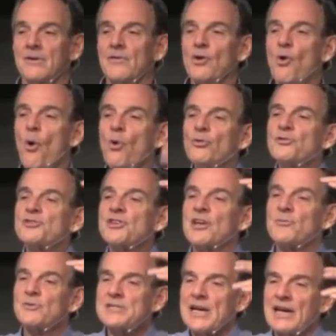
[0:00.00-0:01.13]
The older
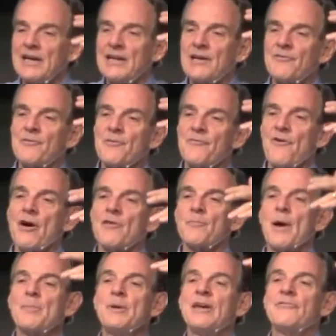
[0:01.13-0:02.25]
son was alienated from the father
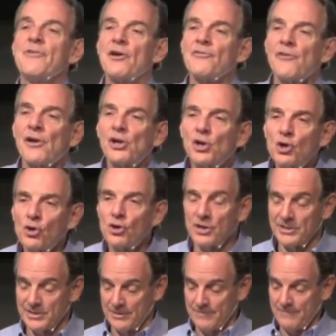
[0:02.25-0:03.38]
by being very, very
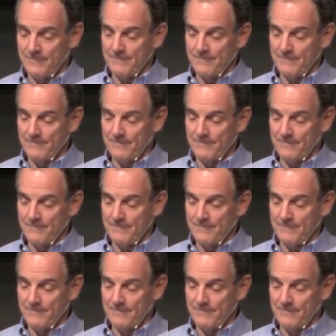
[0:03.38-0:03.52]
good.